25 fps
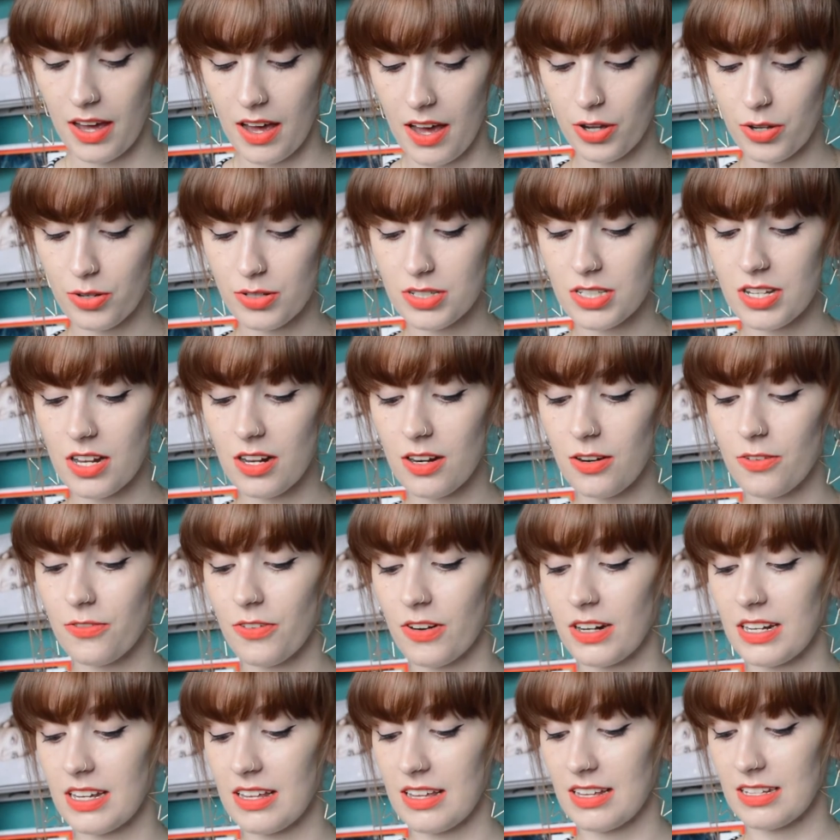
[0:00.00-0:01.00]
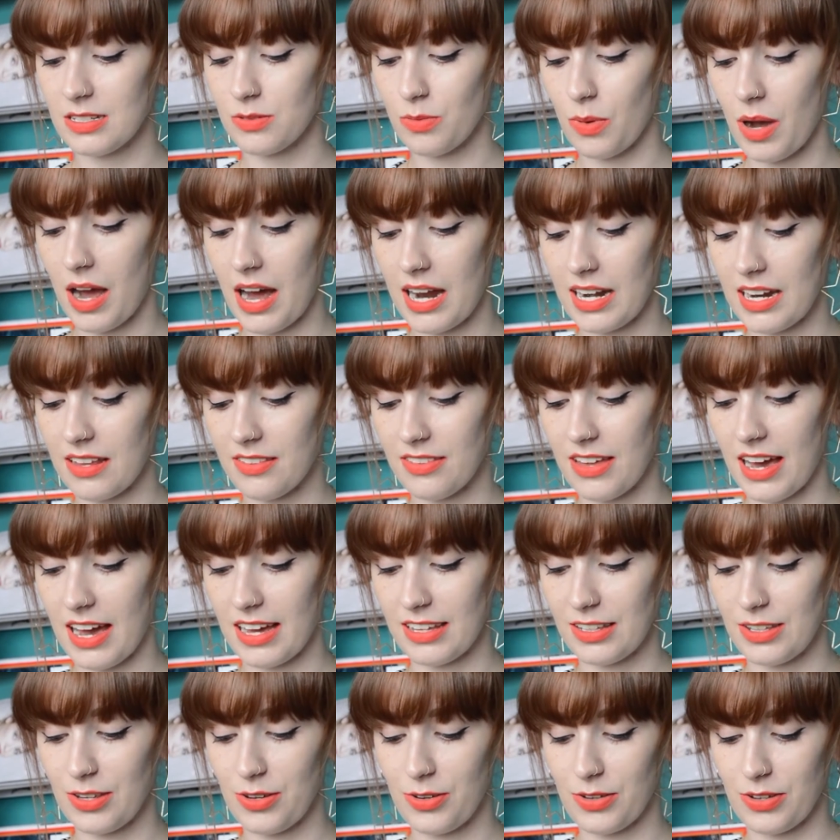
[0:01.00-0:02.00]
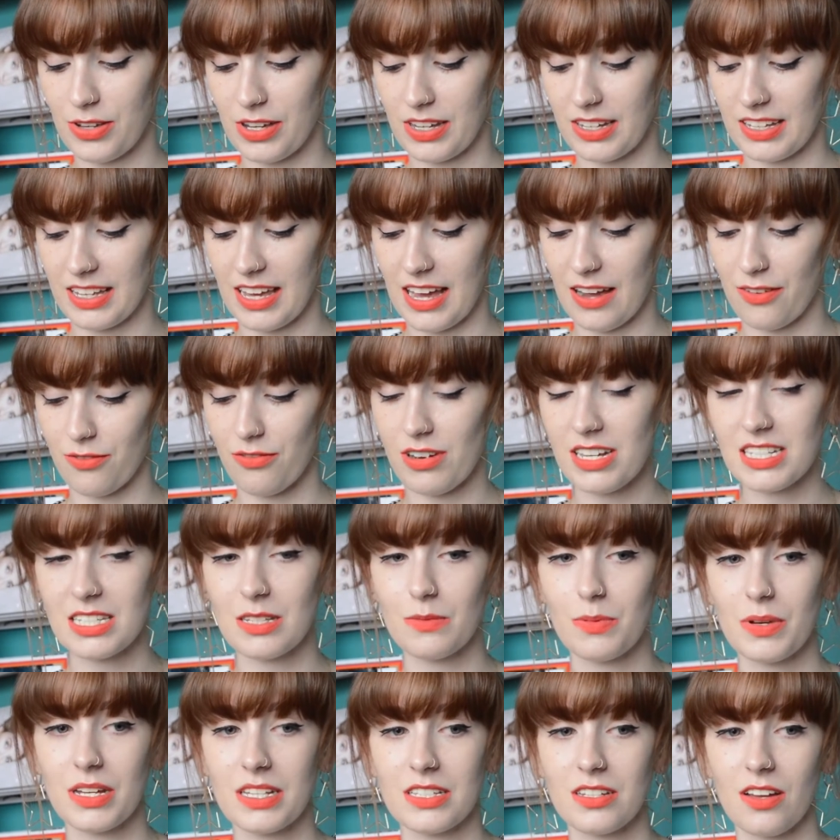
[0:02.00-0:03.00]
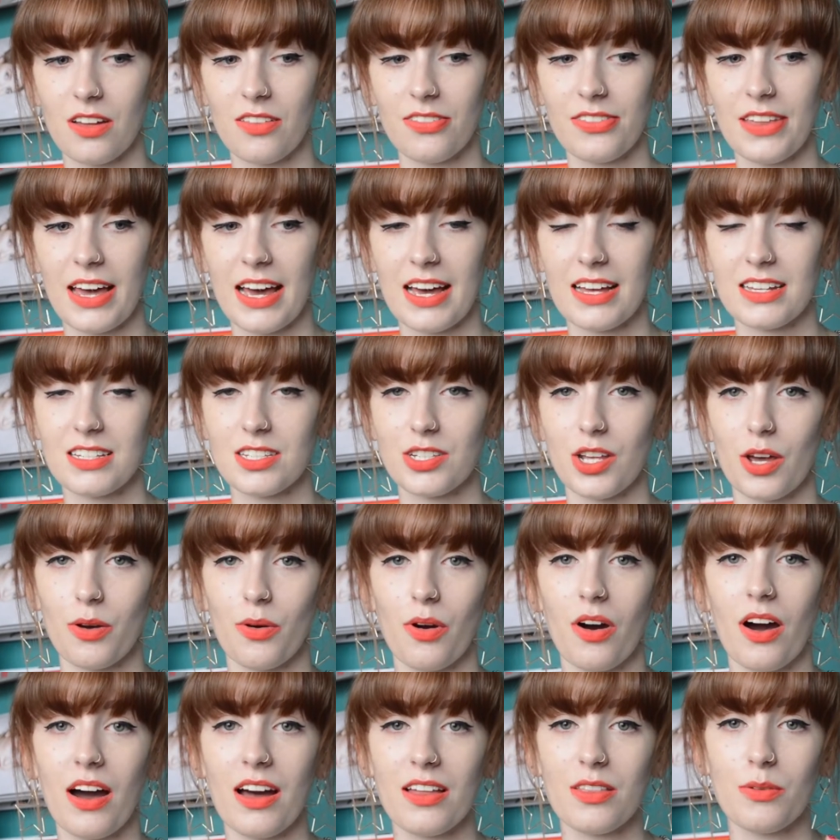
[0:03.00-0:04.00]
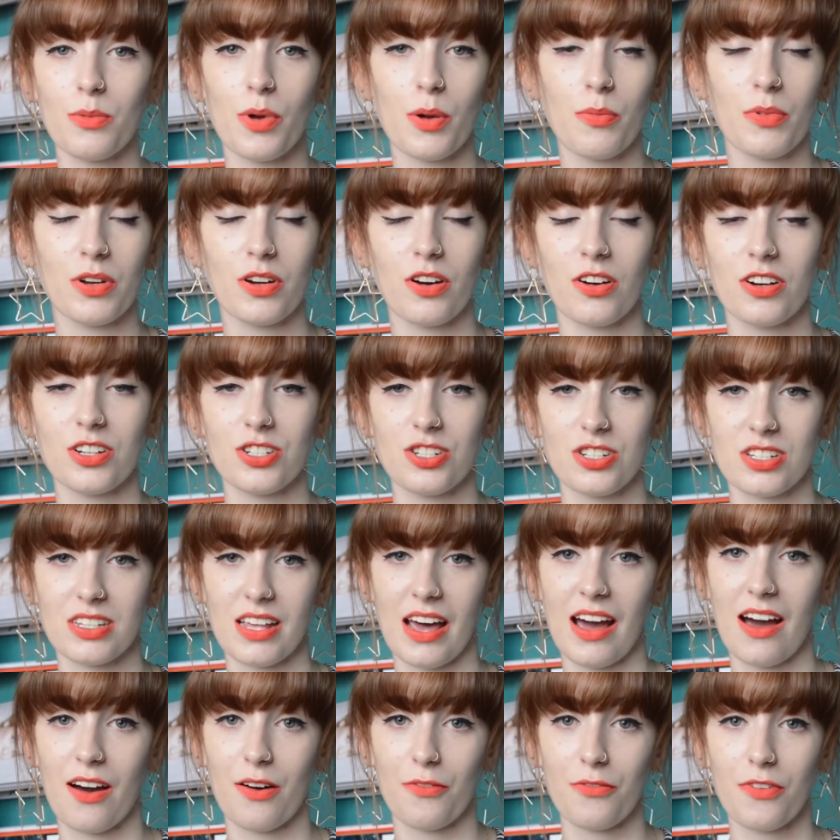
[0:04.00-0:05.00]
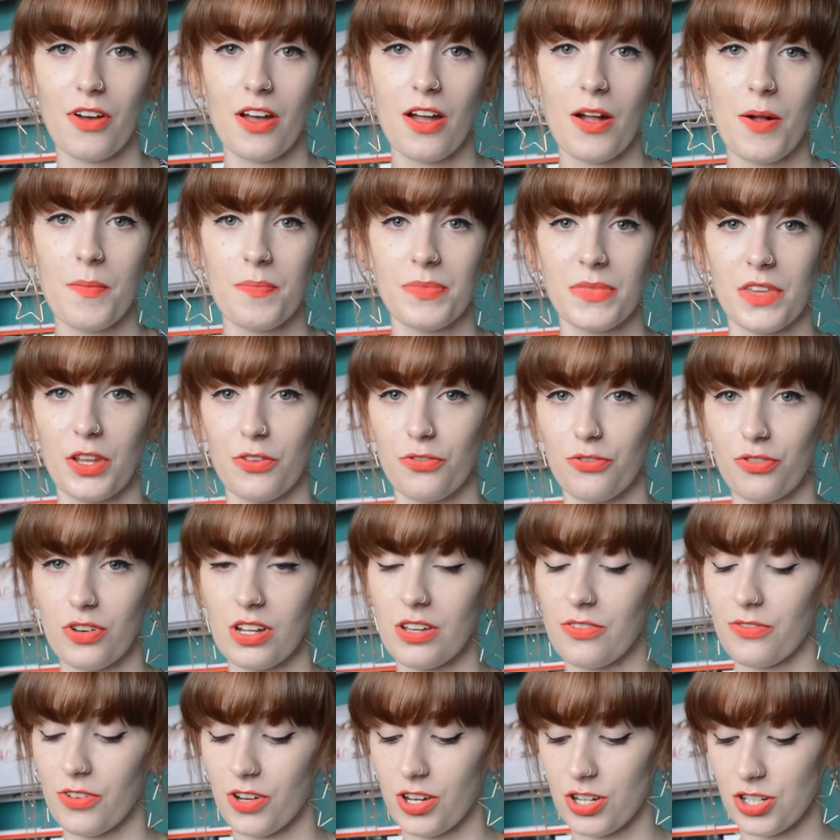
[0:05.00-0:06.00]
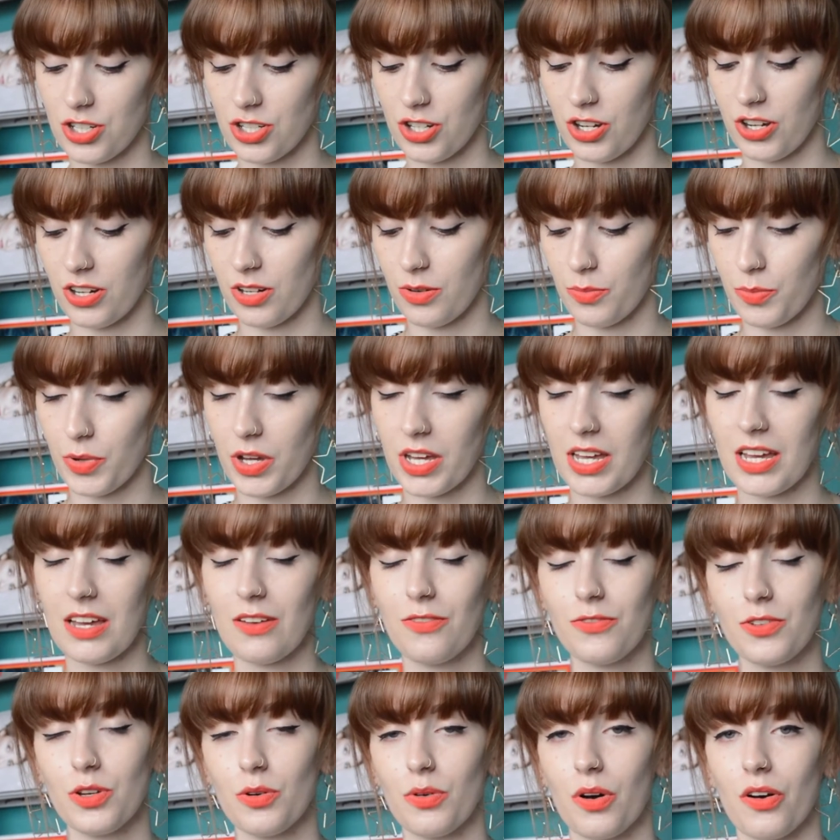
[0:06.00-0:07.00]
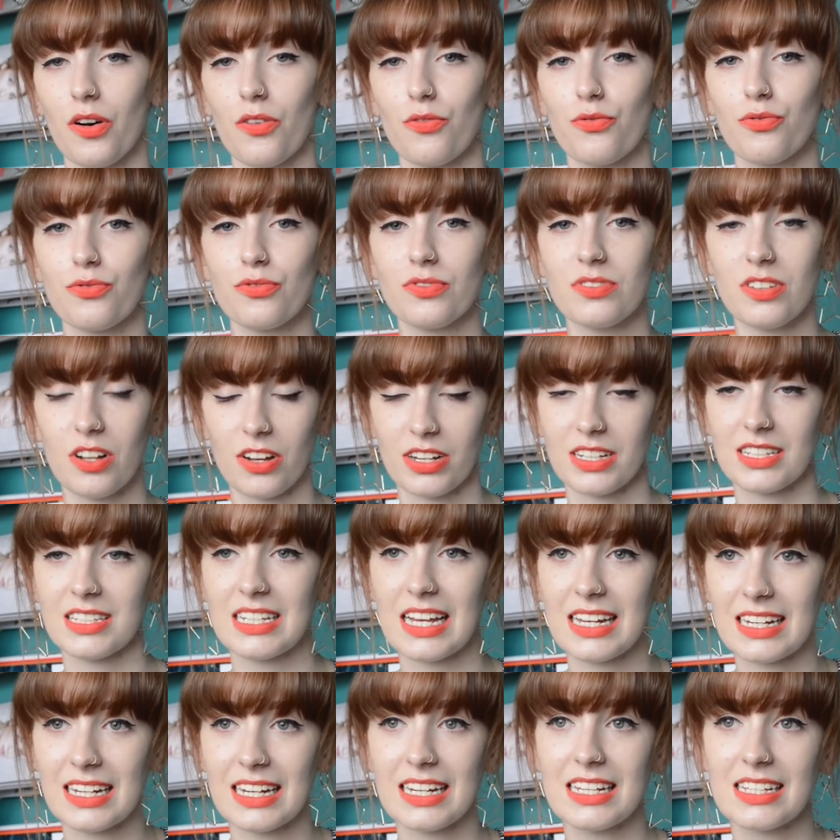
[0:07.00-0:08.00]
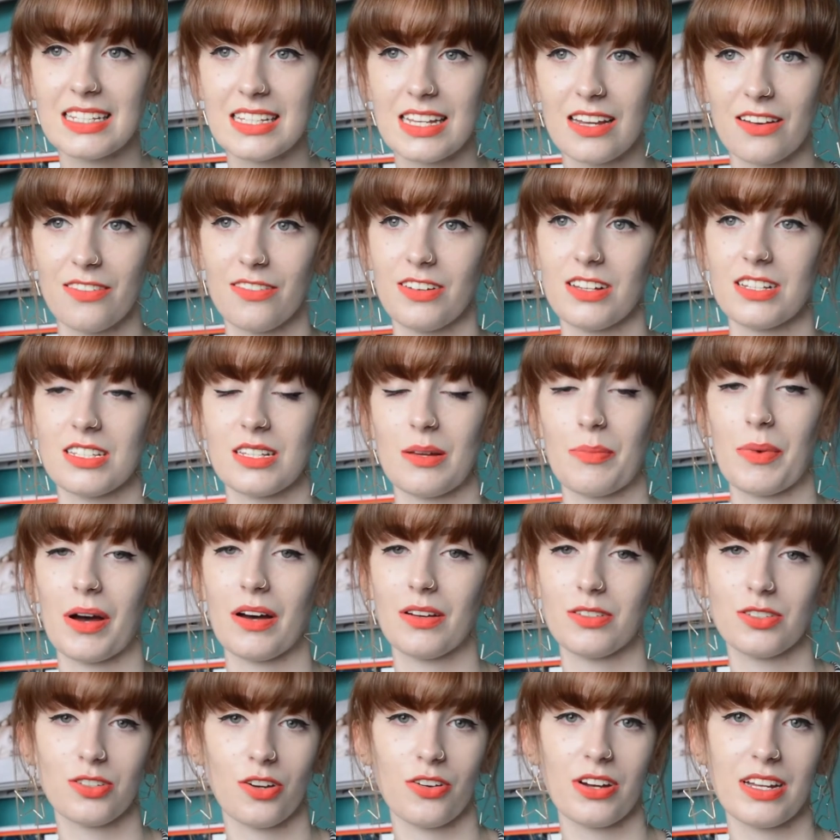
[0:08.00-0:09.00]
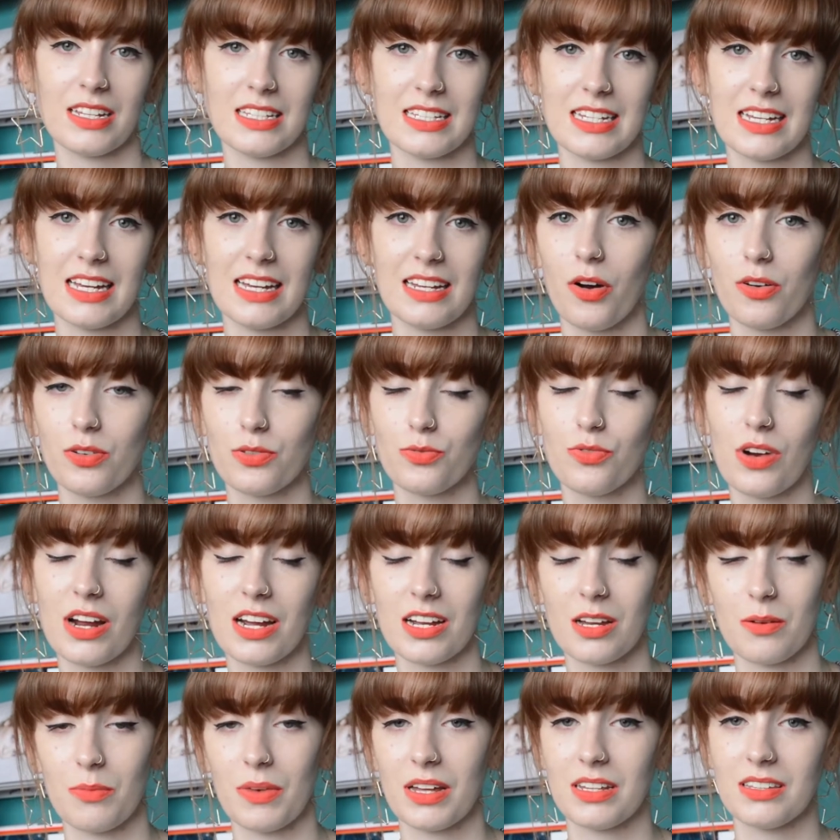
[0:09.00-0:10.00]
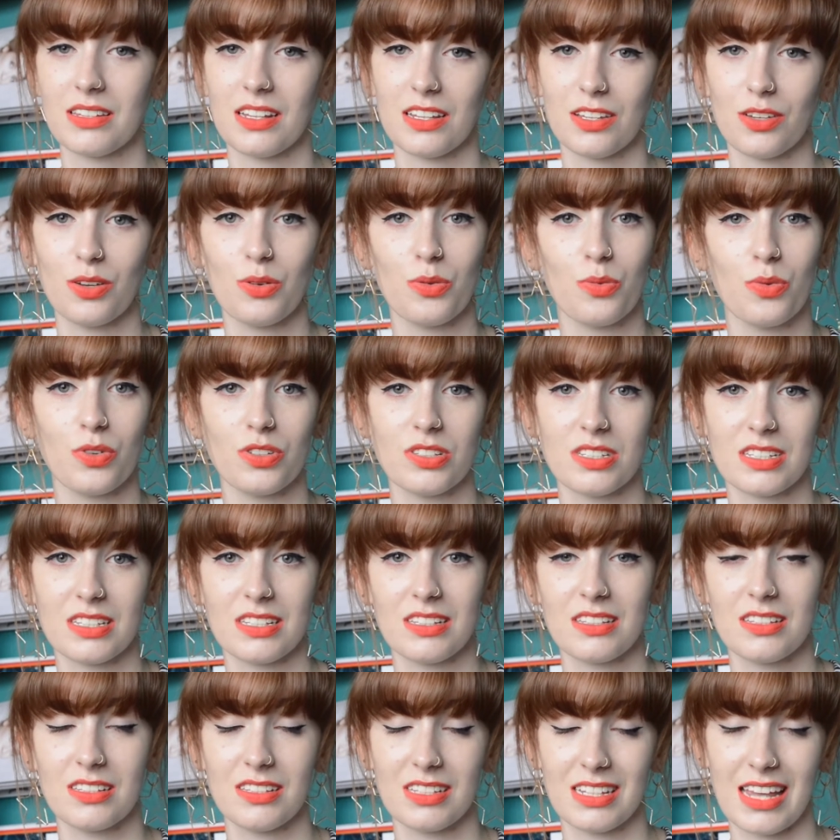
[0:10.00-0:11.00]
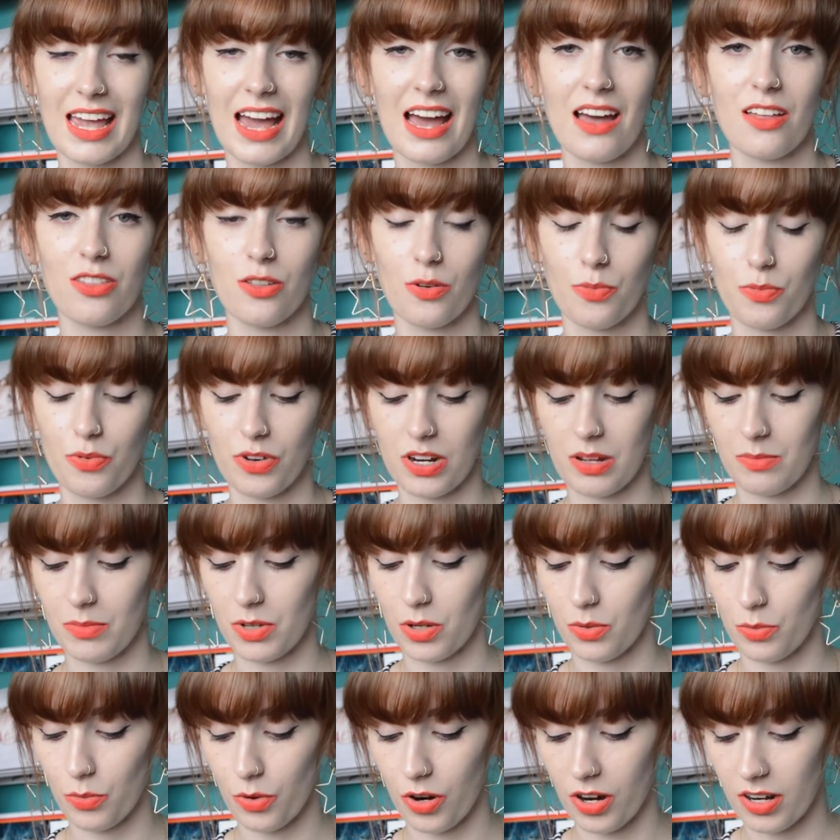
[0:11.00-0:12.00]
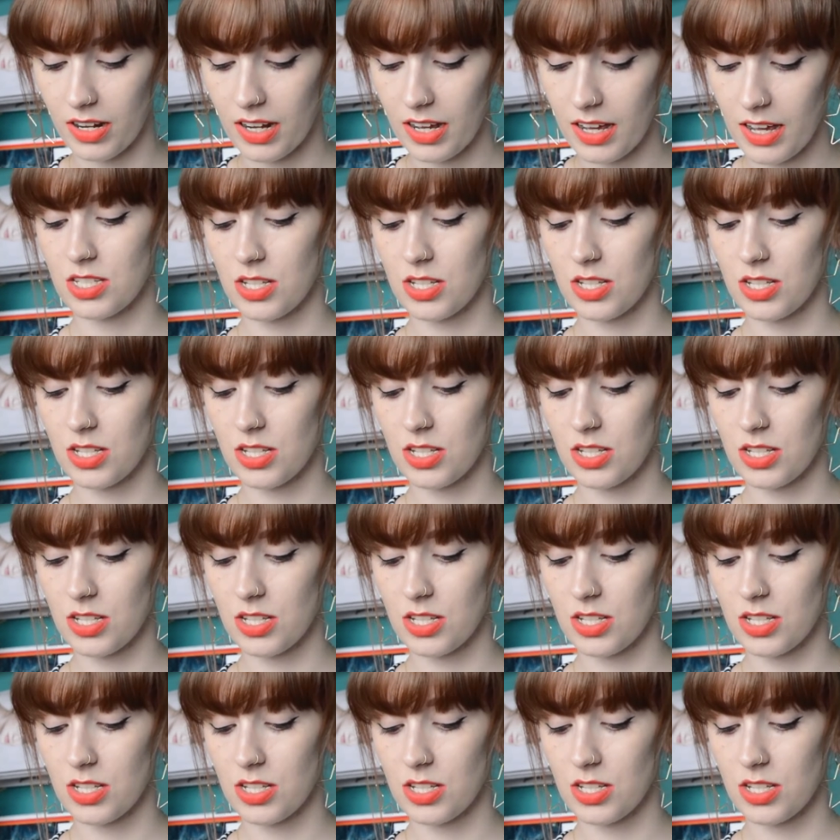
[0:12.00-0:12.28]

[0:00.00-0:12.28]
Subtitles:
I also love on it as well that you can get recipes on there. So at the moment I just have the free version, but if you are like deadly serious about dieting, I would recommend that you would get the premium one.